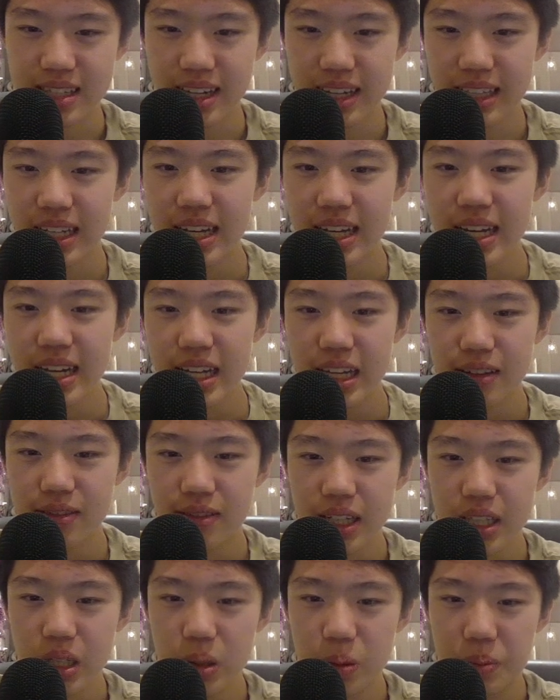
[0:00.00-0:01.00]
Like, if
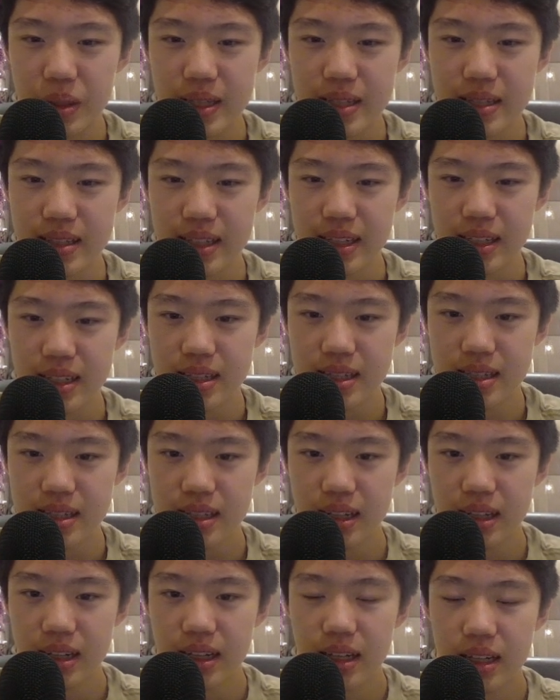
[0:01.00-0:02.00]
I go b6,
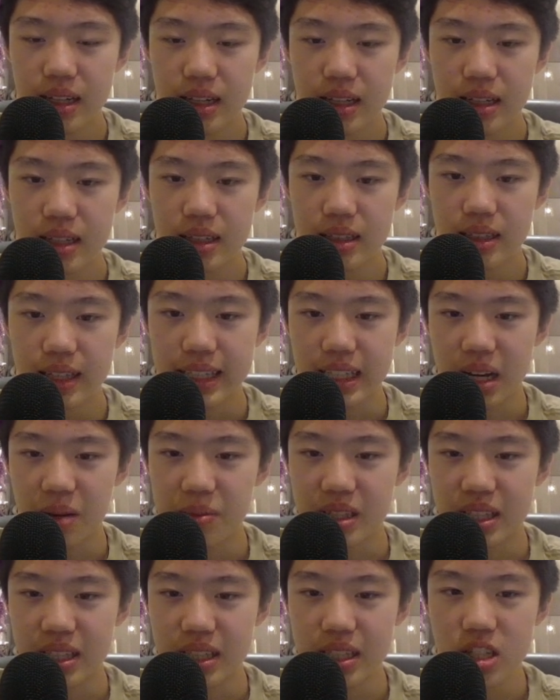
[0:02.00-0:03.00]
like, I
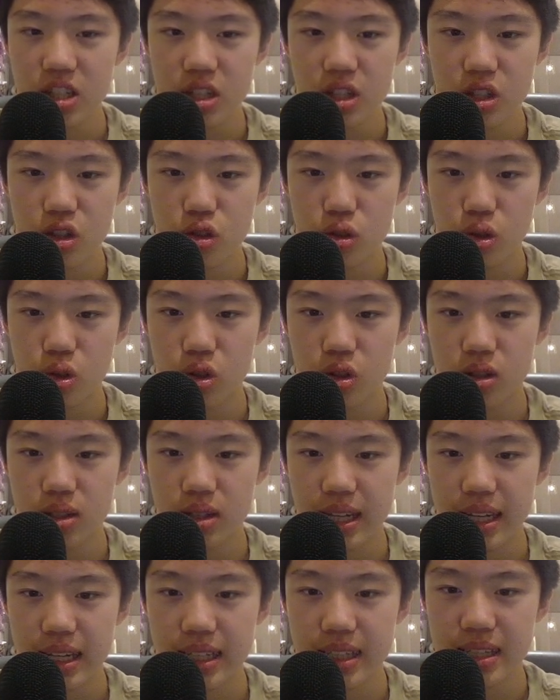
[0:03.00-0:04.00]
mean, he can just
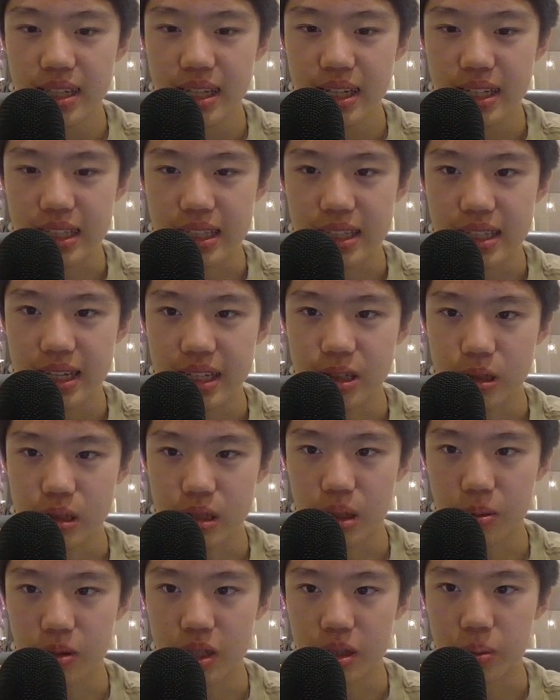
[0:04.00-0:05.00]
take, and take or
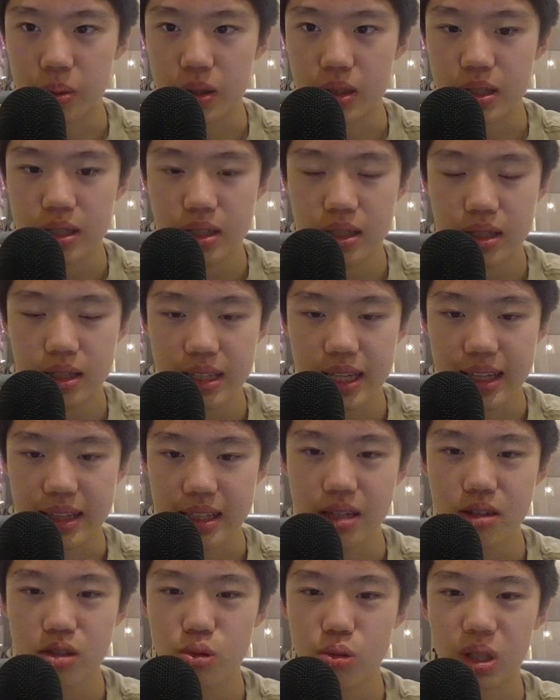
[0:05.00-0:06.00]
something, but yeah,
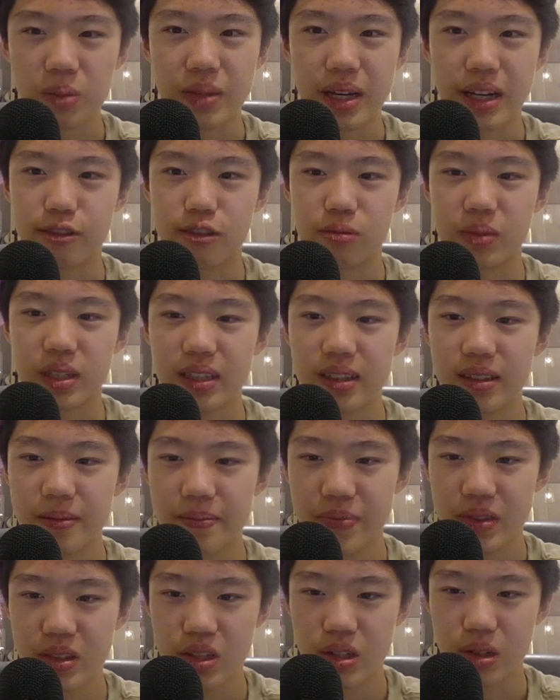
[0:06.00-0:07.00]
this is really bad for me.
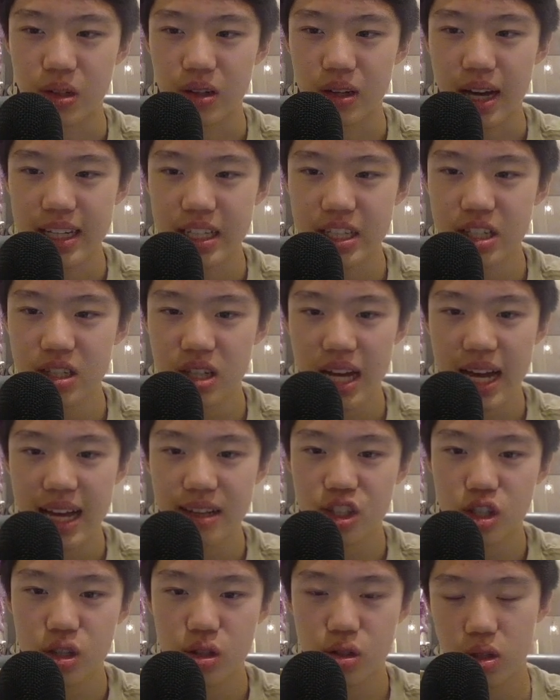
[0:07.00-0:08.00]
So I
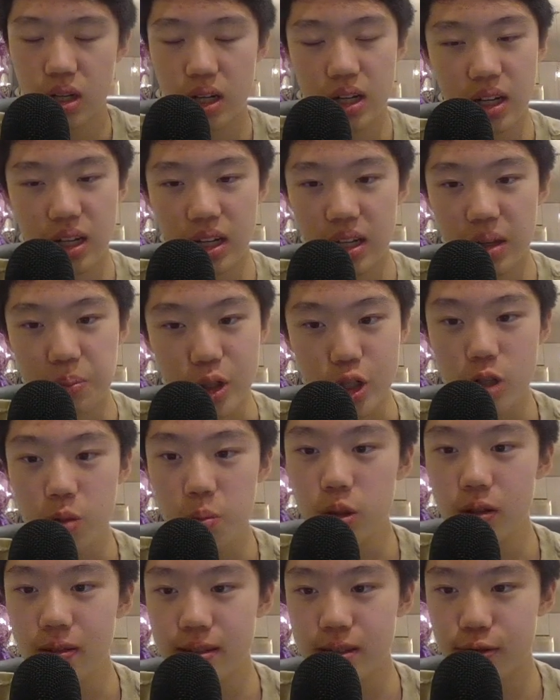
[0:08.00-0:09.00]
just bishop
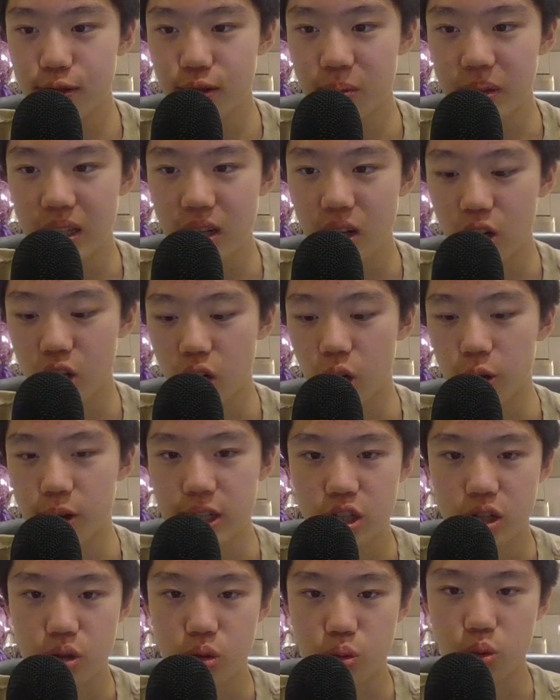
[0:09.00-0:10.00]
moves for me are
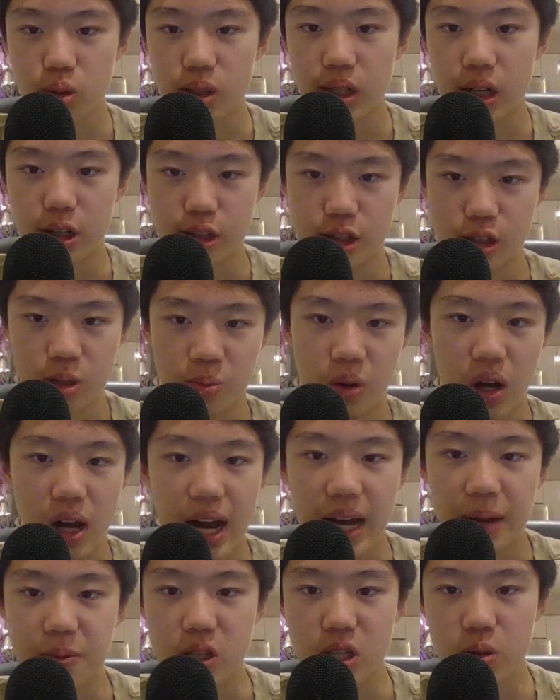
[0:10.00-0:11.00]
always just really hard to spot.
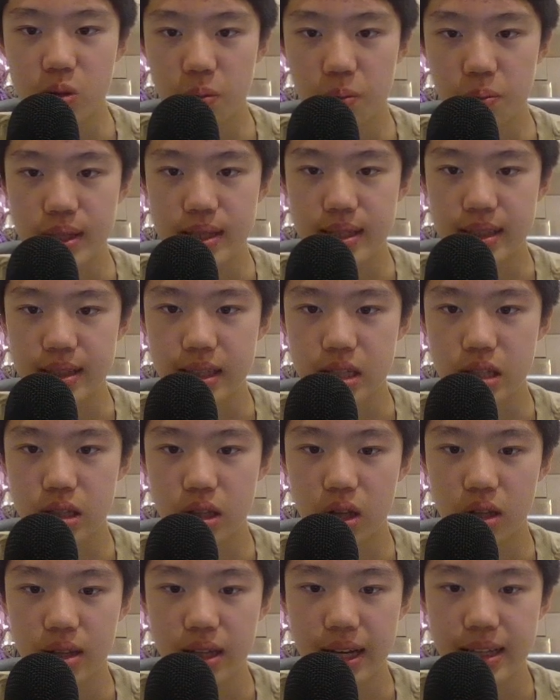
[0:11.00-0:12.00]
I'm just missing
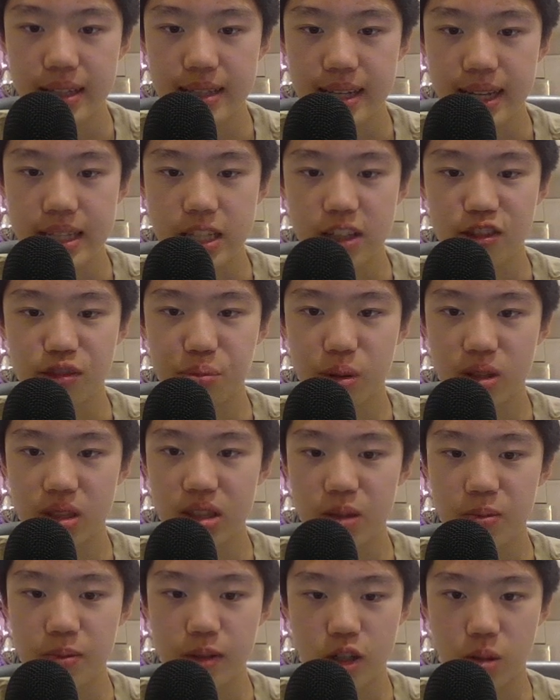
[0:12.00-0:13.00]
this idea of putting
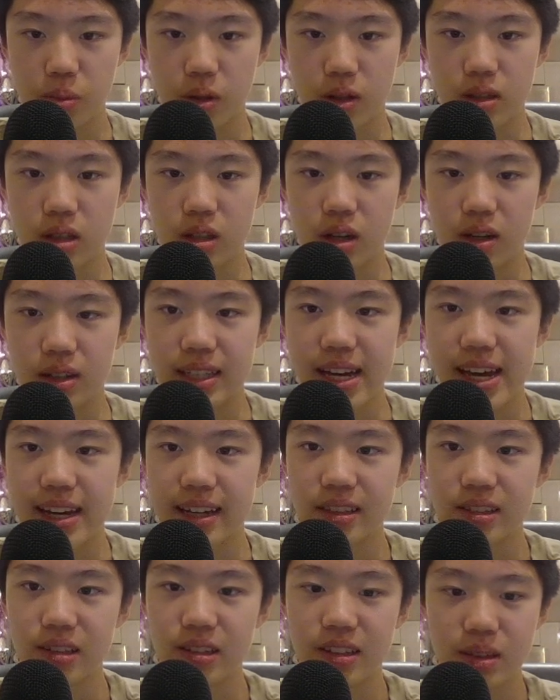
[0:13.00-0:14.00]
this bishop on the long
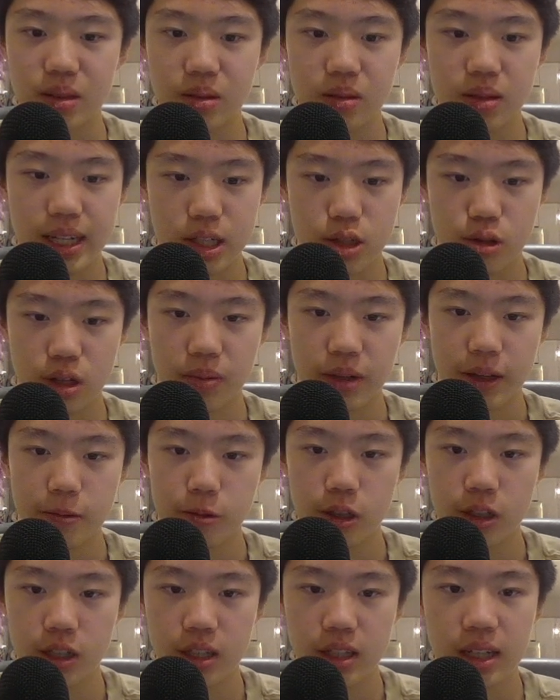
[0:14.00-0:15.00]
diagonal and extracting my
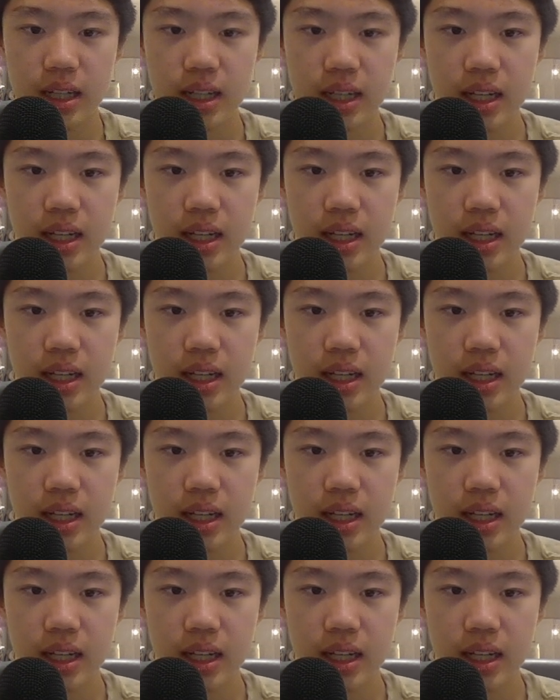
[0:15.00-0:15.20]
rook.